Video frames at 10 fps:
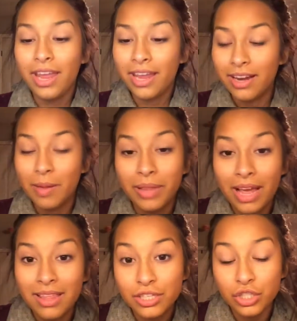and
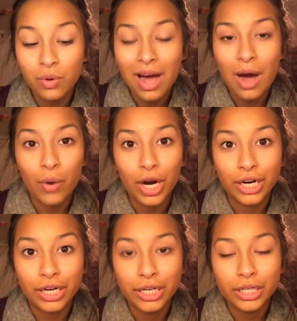apply that to
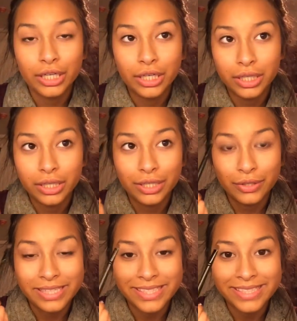our
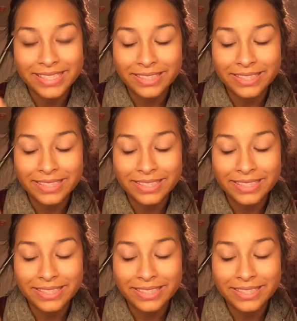crease.